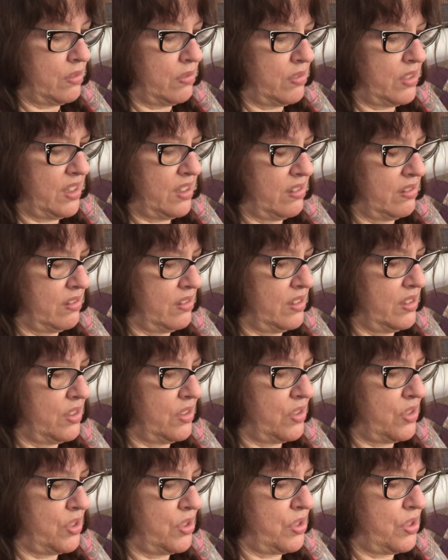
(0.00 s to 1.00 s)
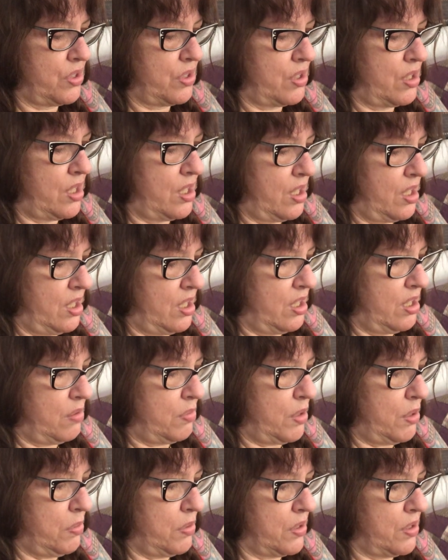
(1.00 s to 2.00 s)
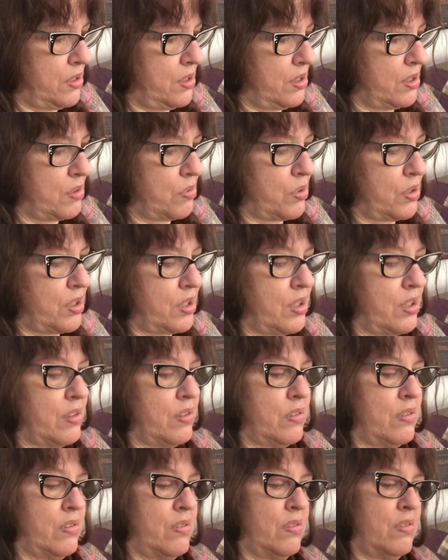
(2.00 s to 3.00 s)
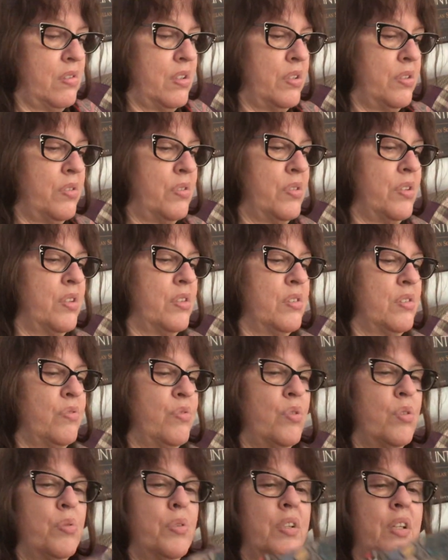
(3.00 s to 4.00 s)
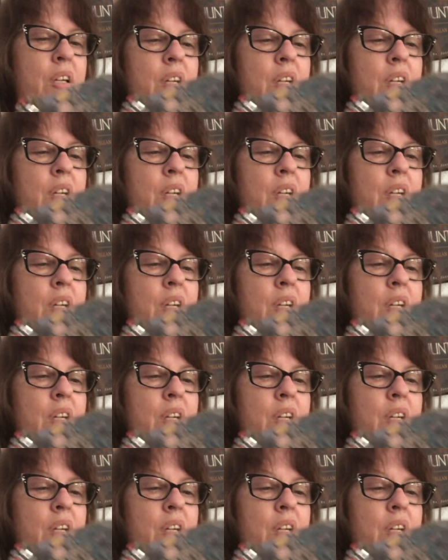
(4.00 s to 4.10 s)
Wow, this is. Maybe this is what that other thing is for. What the